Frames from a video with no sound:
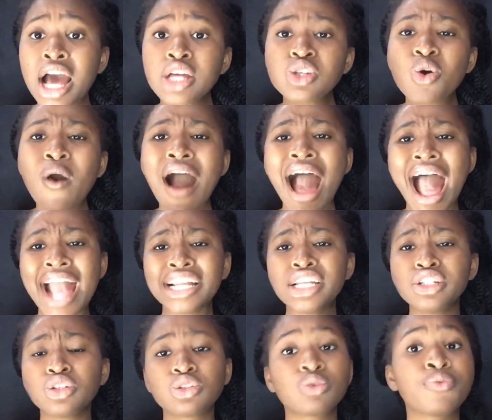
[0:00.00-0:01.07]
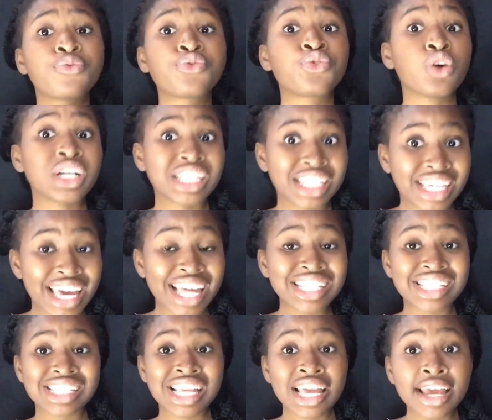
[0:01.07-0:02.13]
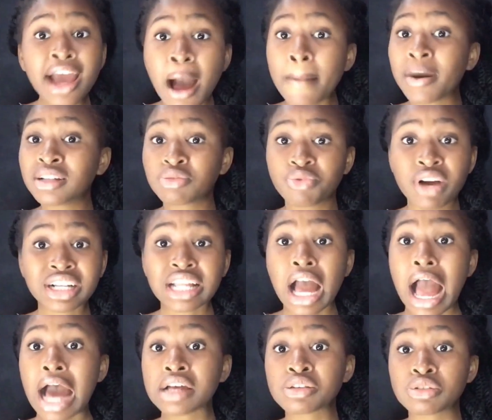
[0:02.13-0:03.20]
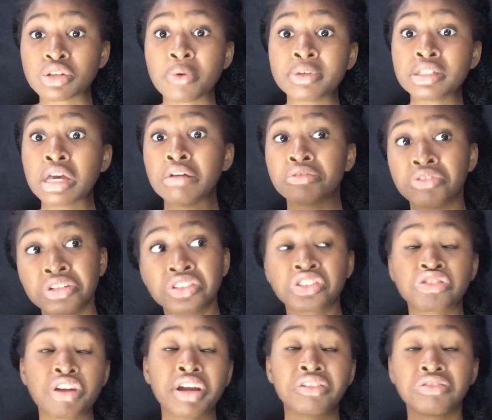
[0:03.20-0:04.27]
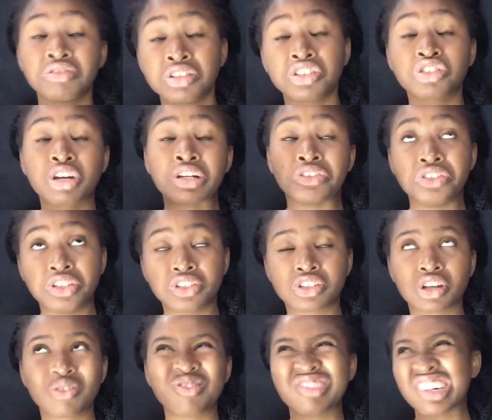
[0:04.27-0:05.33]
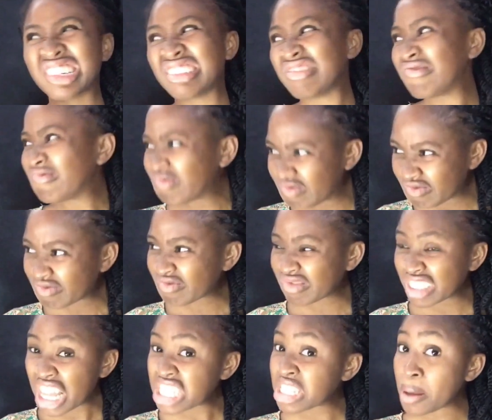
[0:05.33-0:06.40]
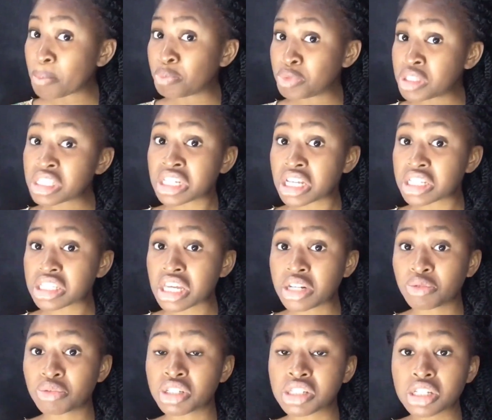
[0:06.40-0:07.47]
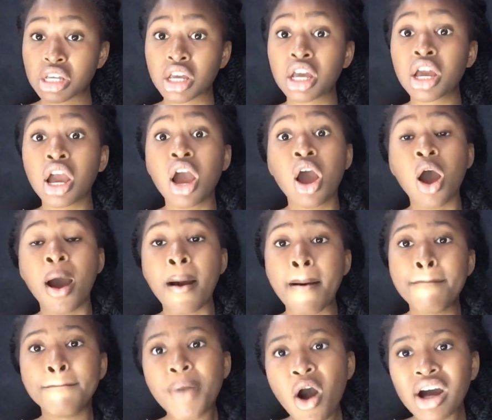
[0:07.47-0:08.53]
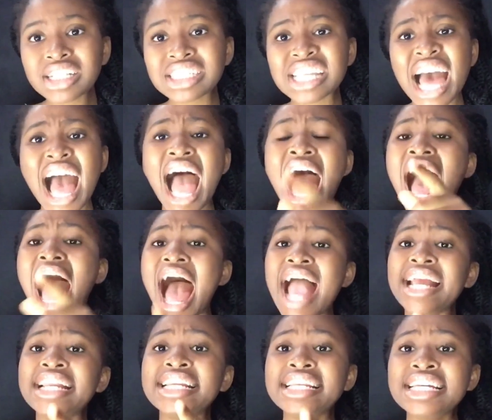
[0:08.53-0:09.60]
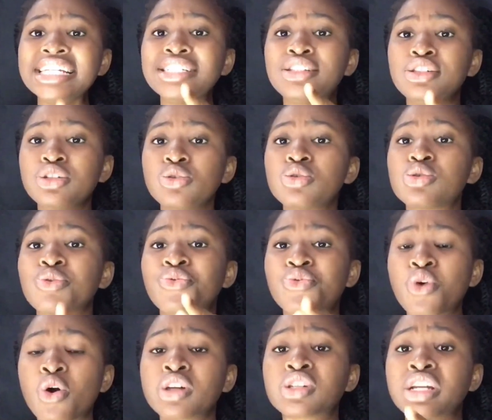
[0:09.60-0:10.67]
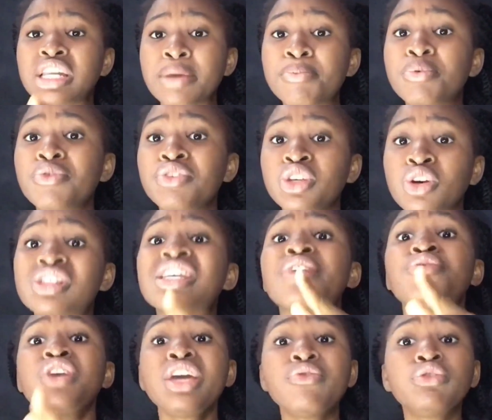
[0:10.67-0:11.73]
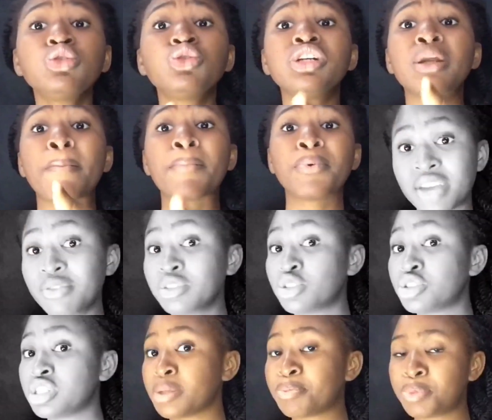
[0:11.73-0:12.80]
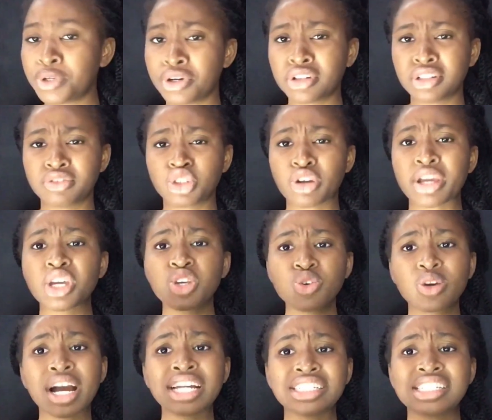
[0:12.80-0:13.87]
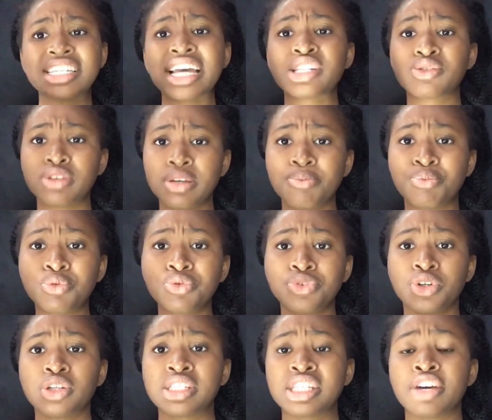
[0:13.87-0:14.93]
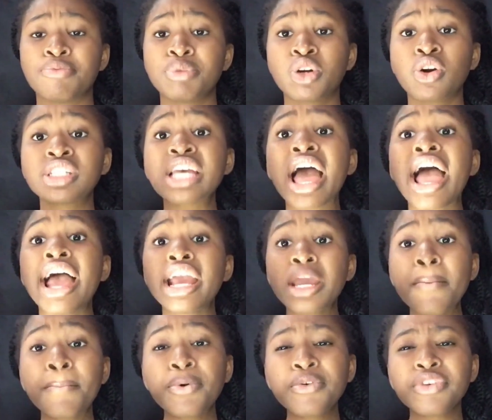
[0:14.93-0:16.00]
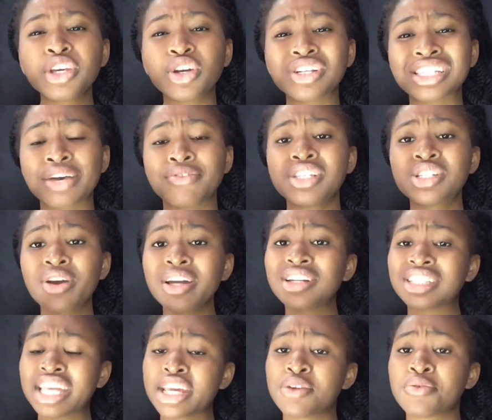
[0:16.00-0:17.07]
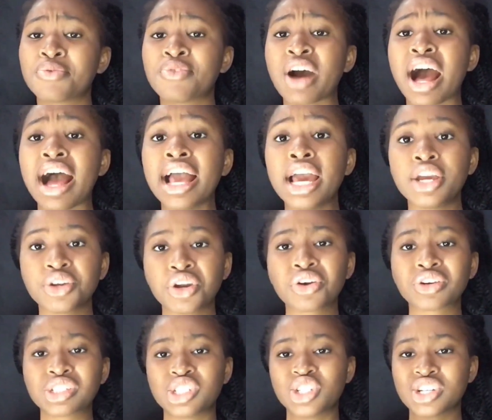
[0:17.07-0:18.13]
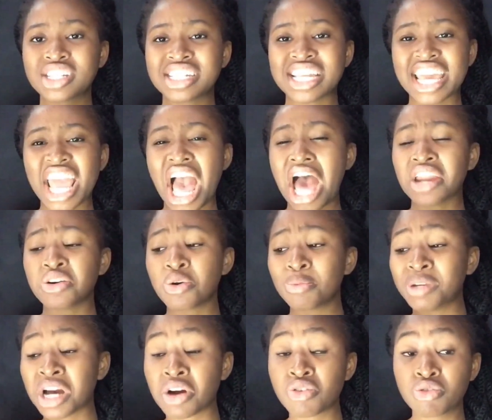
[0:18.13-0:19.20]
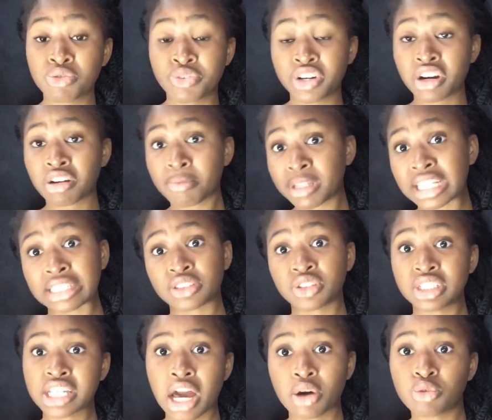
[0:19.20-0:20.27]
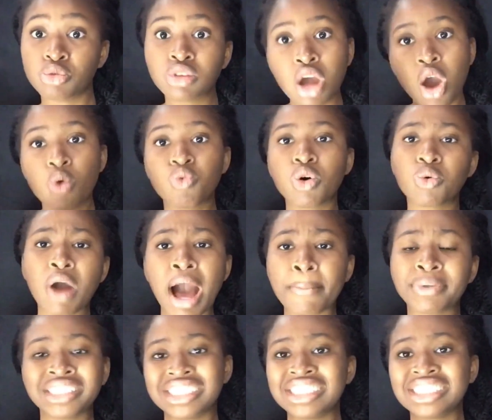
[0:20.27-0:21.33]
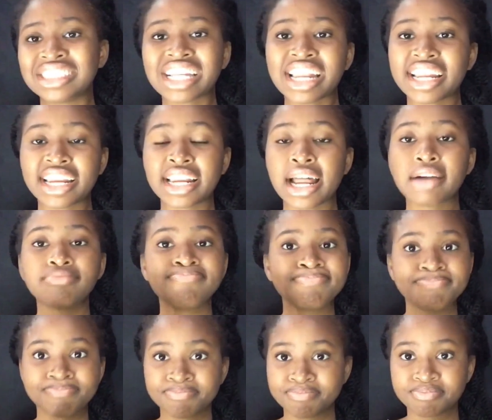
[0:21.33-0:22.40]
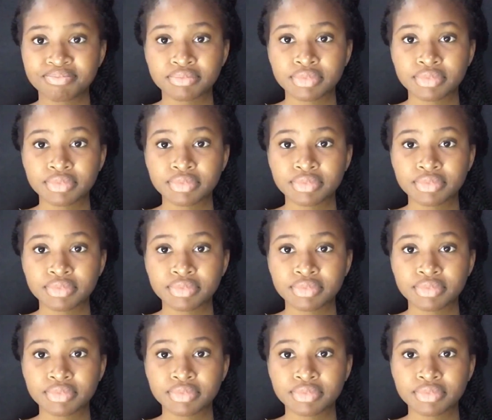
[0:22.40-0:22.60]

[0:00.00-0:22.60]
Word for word: So I need you to forget about the fact that ASUU is always going on strike, going on strike, going on strike. Well, that's their business, anyways. But I need you to focus on improving yourself even during even during the period of strike. You can decide to improve yourself because improving yourself is going to take you far. You're not going to just stay and hope that oh federal government has done their own. What will happen? This is that that that. Mm -mm.